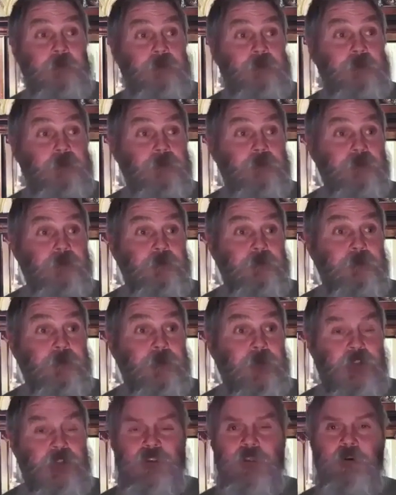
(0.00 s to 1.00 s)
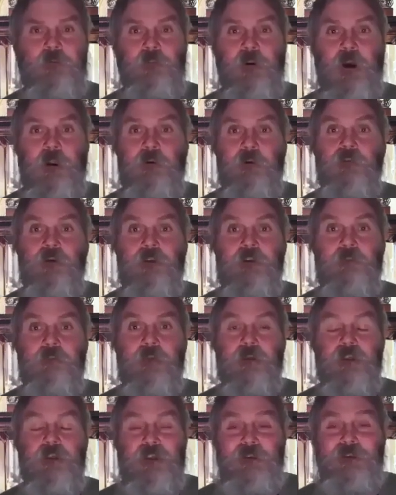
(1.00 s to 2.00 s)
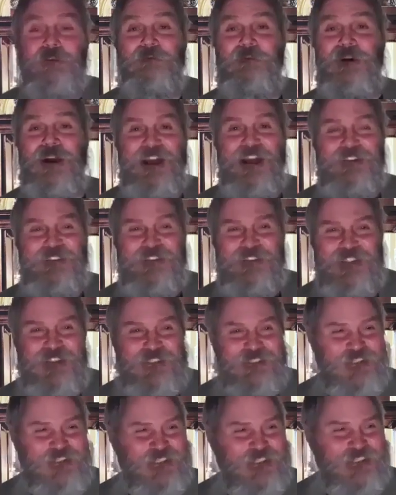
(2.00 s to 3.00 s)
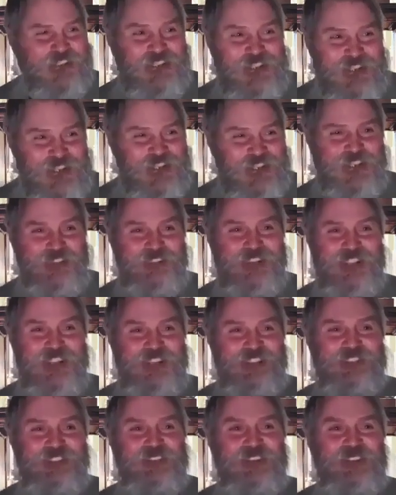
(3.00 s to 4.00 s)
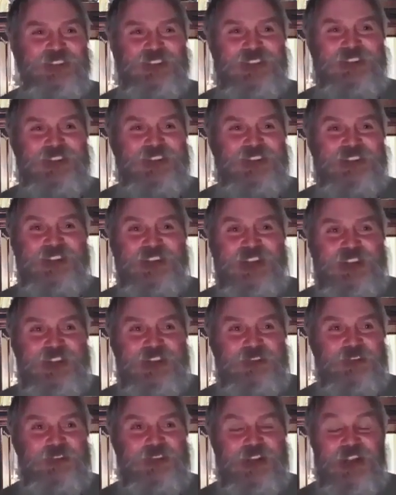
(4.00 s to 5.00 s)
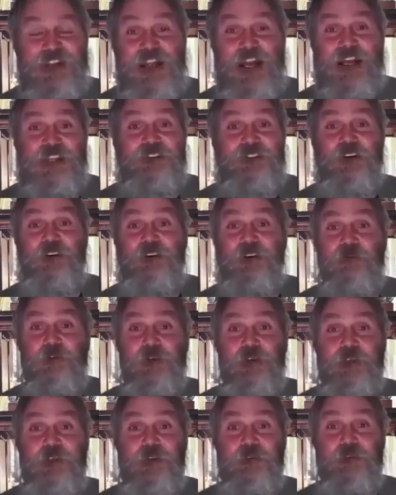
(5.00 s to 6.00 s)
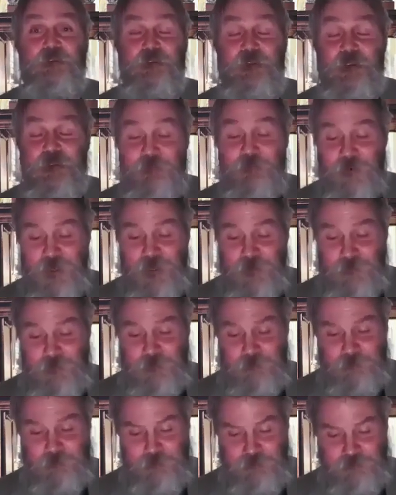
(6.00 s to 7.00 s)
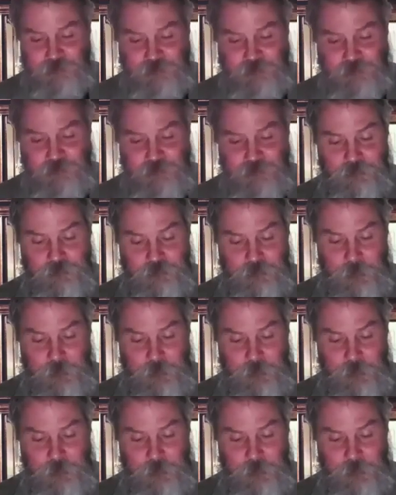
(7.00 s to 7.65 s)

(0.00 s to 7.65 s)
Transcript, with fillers: Uh, I still probably wouldn't have believed him. I think he, he ends up, I don't think I'd ever believe. I certainly would have never read the Bible.